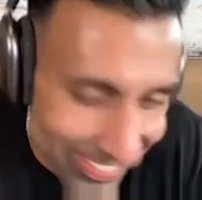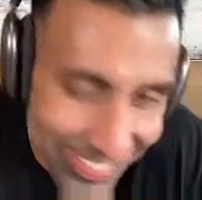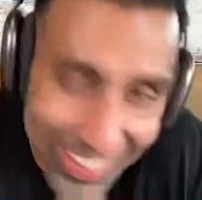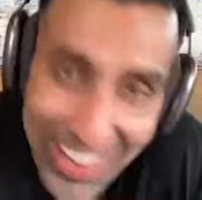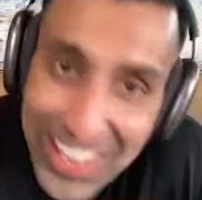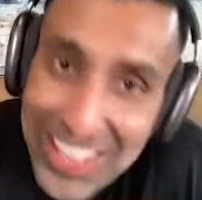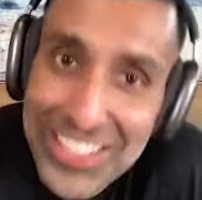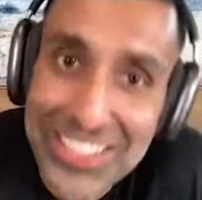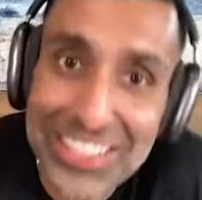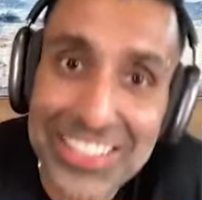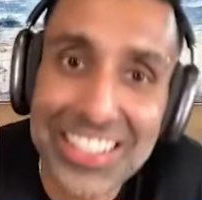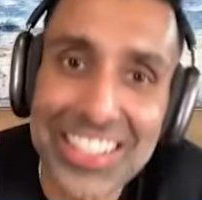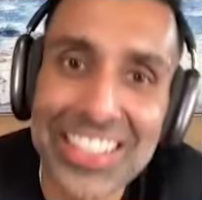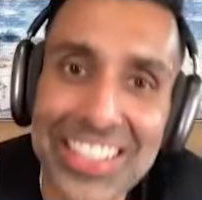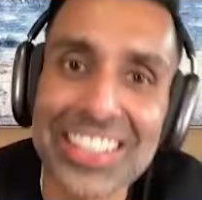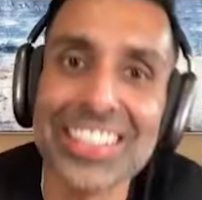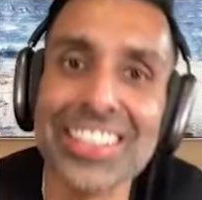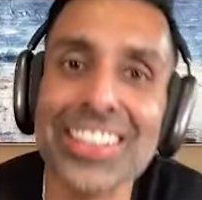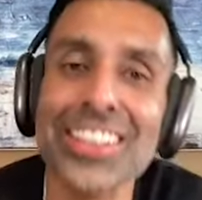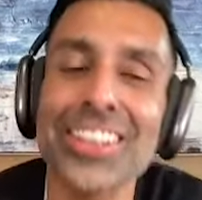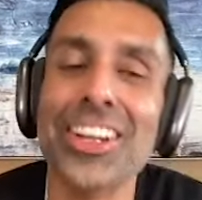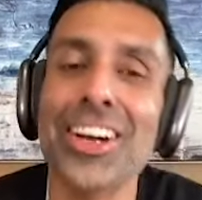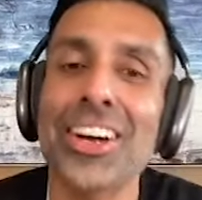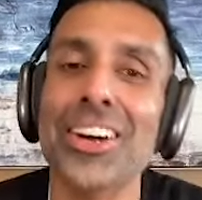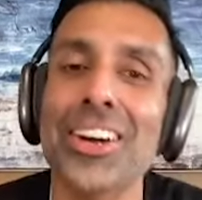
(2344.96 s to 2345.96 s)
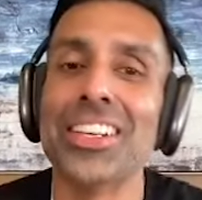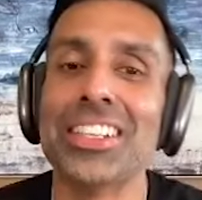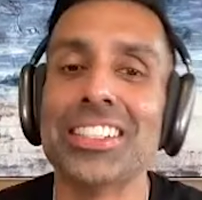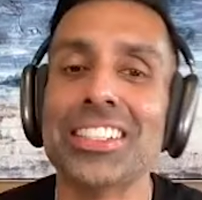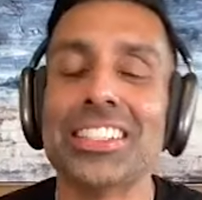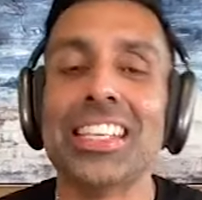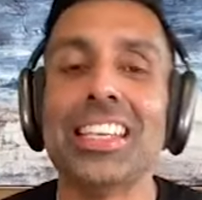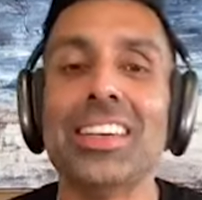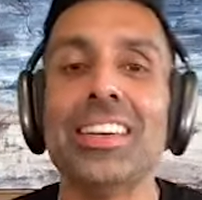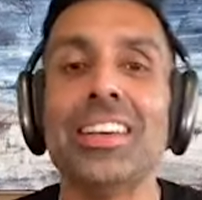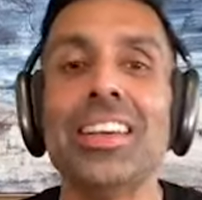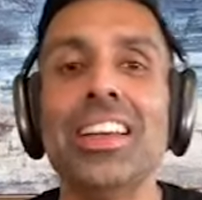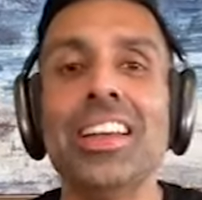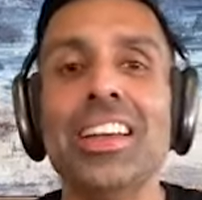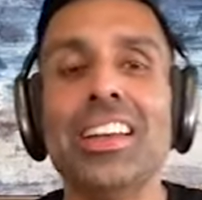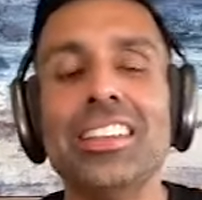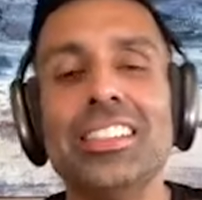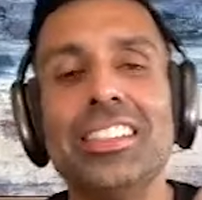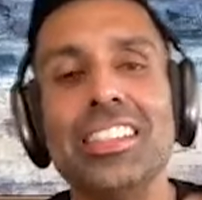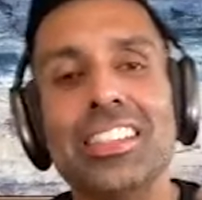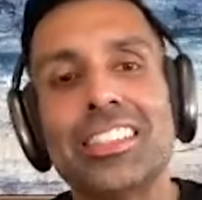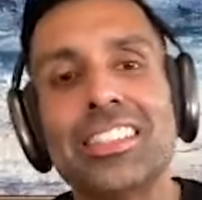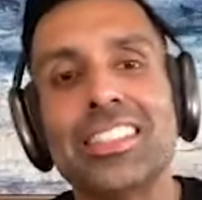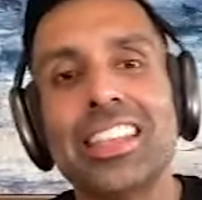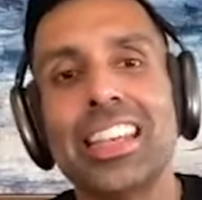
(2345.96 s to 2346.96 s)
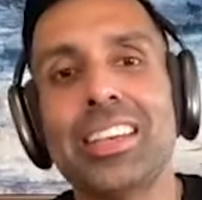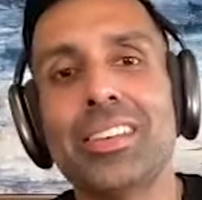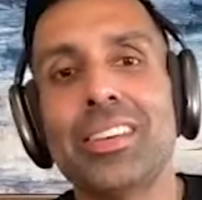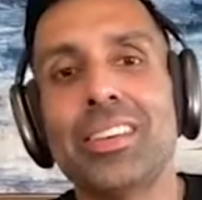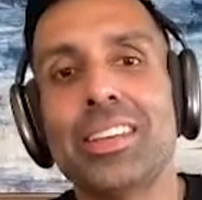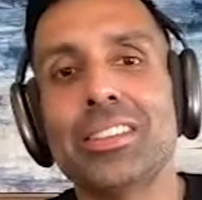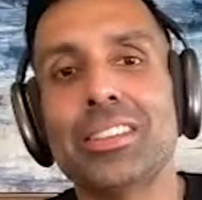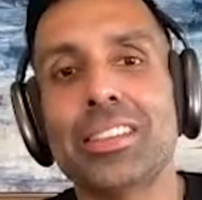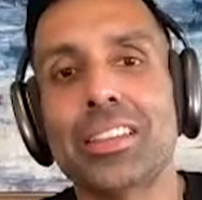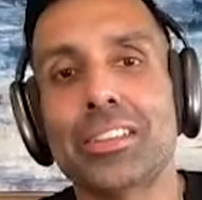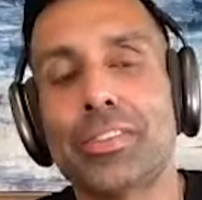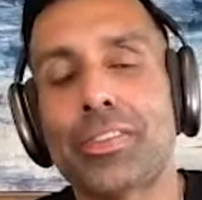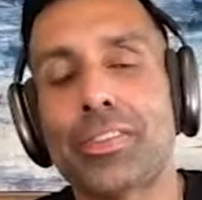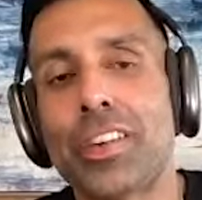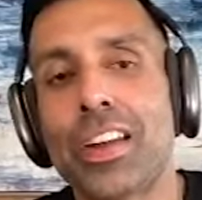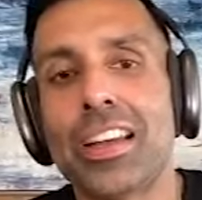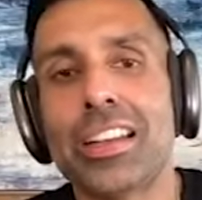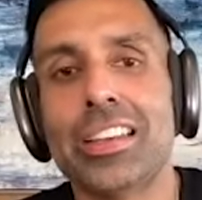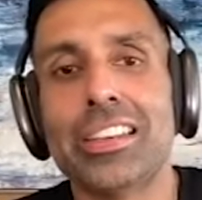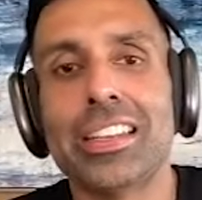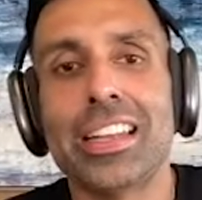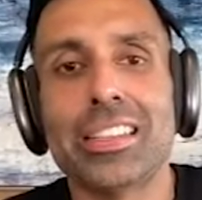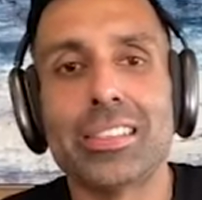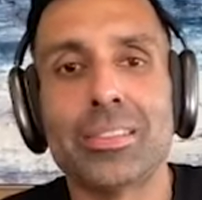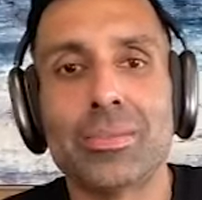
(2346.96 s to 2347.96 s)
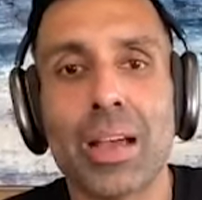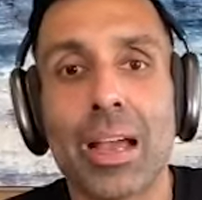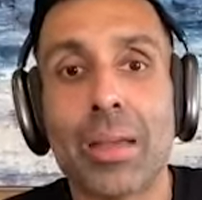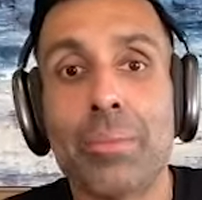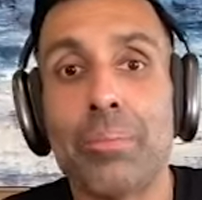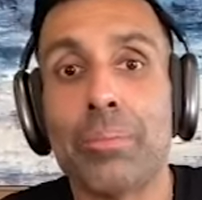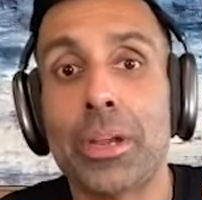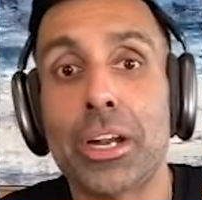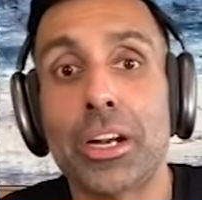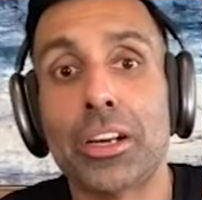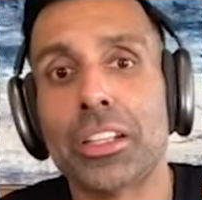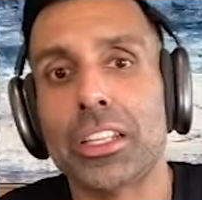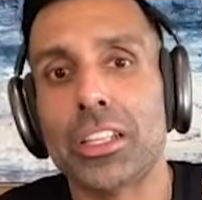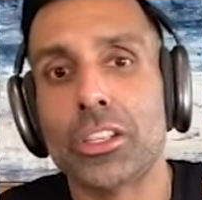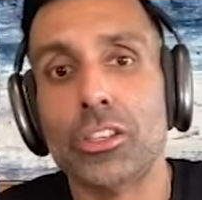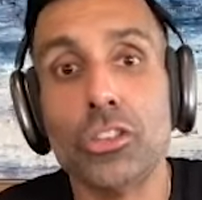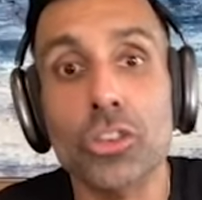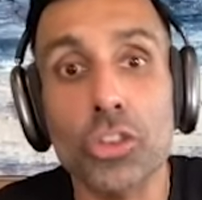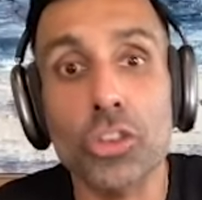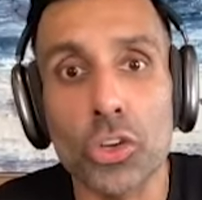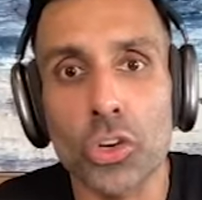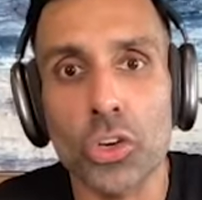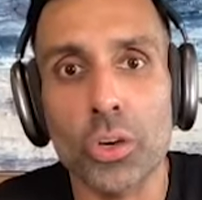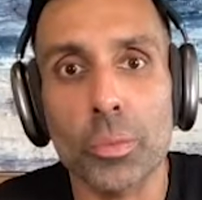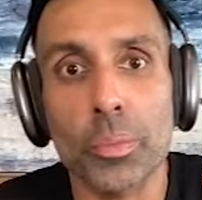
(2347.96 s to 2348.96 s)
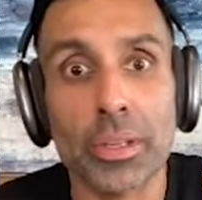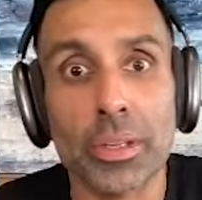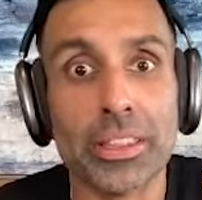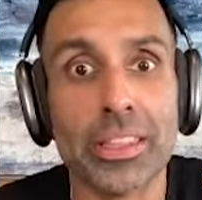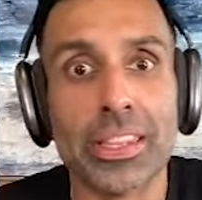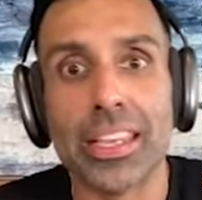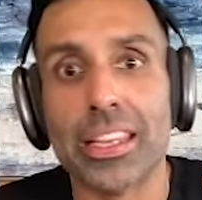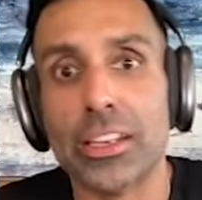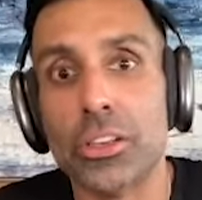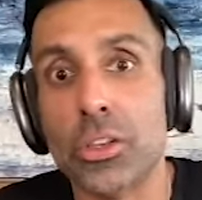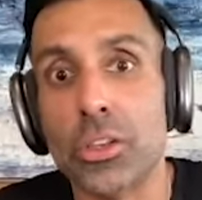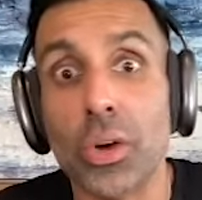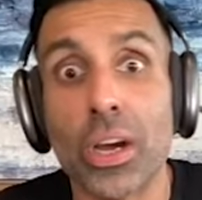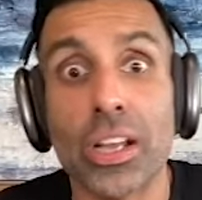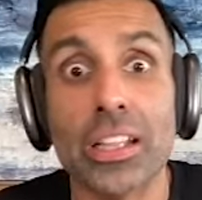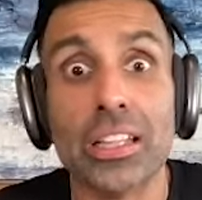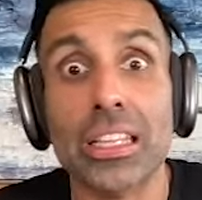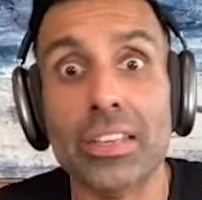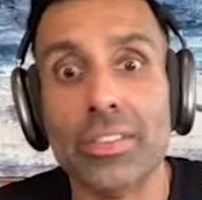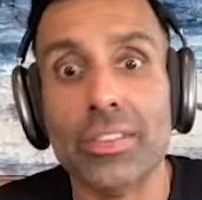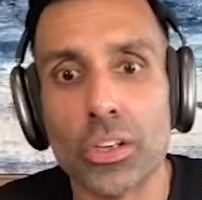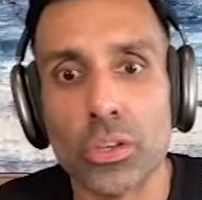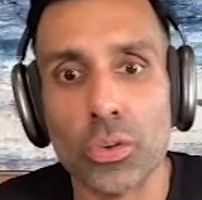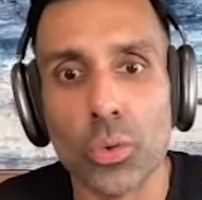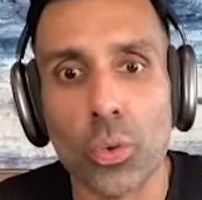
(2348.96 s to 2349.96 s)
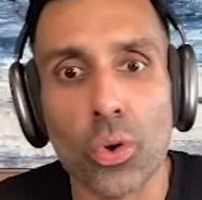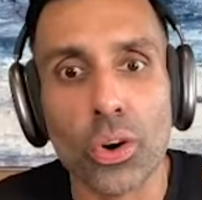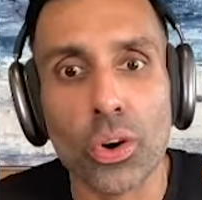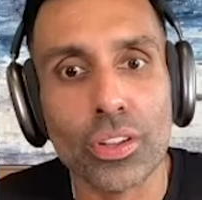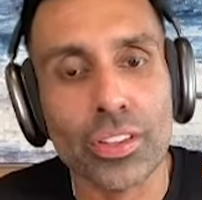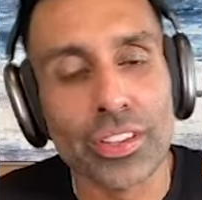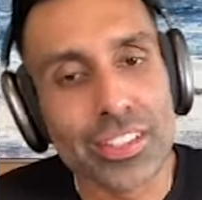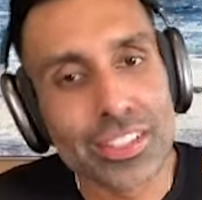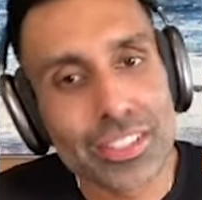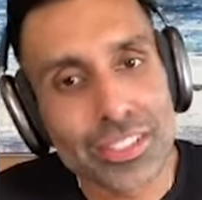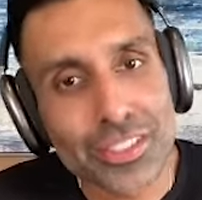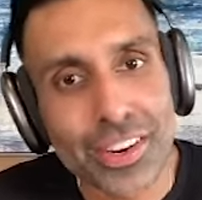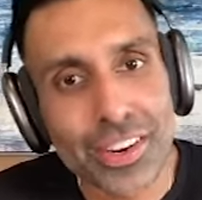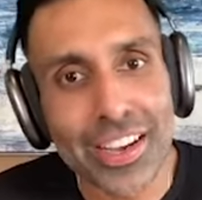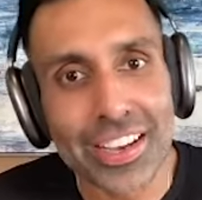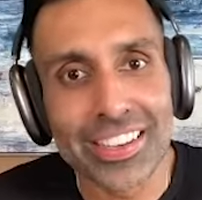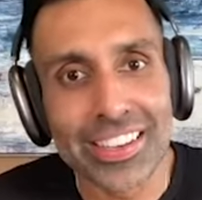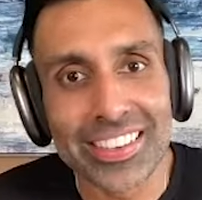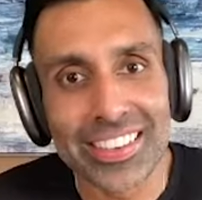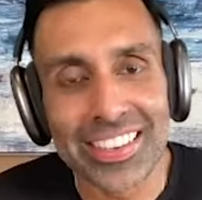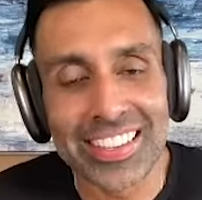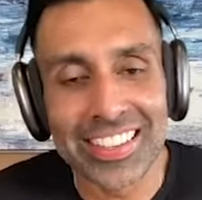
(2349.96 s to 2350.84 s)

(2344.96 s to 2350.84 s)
rested, you know, because it just say as a friend that I barely knew, but they knew I live in New Orleans, right?